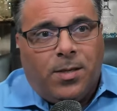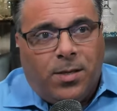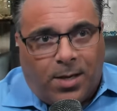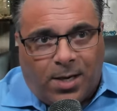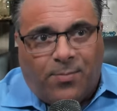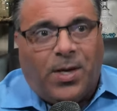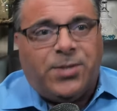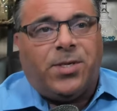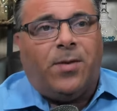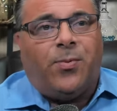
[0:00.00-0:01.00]
you got to
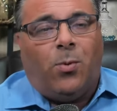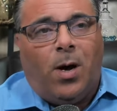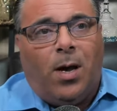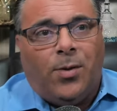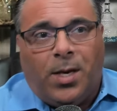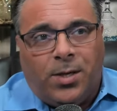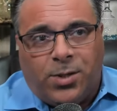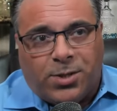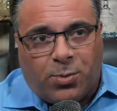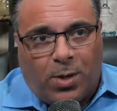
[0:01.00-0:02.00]
investigate for a while. They didn't
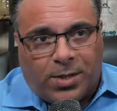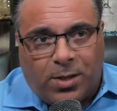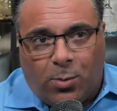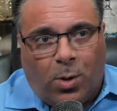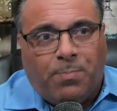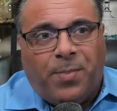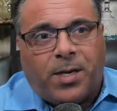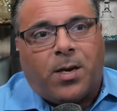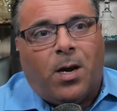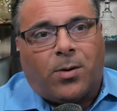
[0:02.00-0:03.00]
just want to kill one
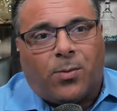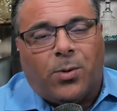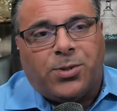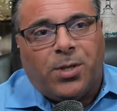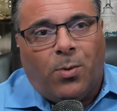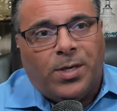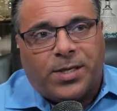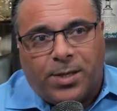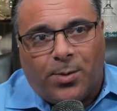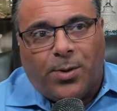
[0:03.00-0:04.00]
big cockroach. They wanted to
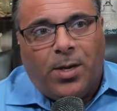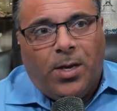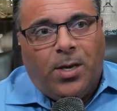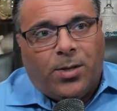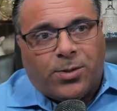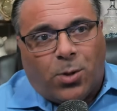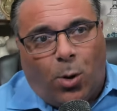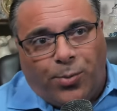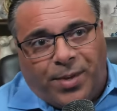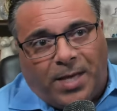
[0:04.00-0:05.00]
kill the, there's a
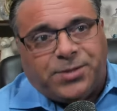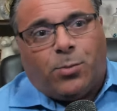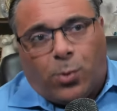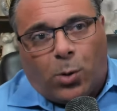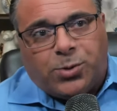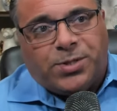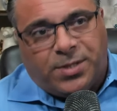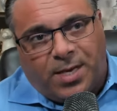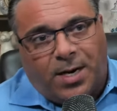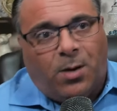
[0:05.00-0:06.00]
whole nest of roaches
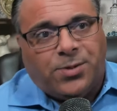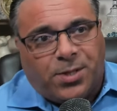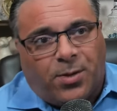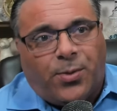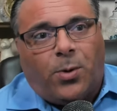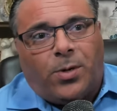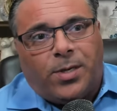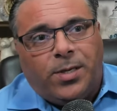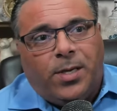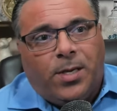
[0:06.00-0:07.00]
in that housing
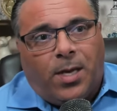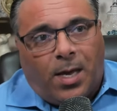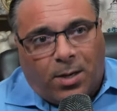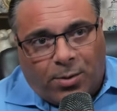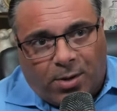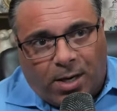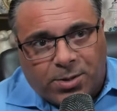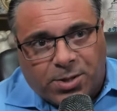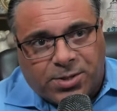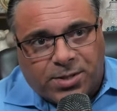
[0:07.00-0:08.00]
authority and other
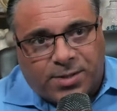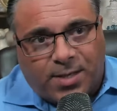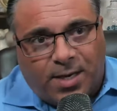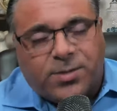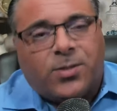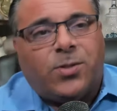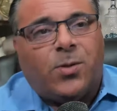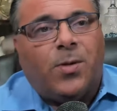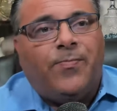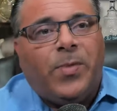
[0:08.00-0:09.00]
agencies connected to
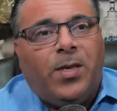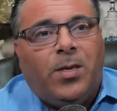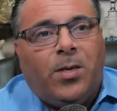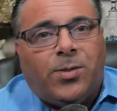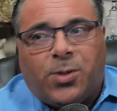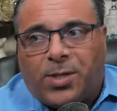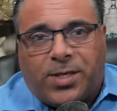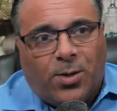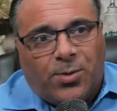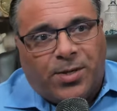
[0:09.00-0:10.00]
it. So to
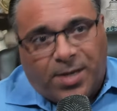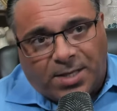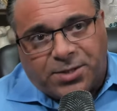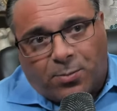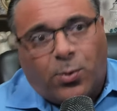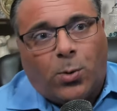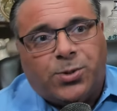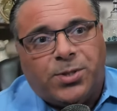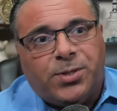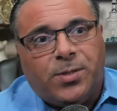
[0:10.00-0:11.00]
kill the nest of
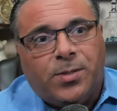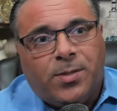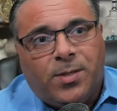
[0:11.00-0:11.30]
roaches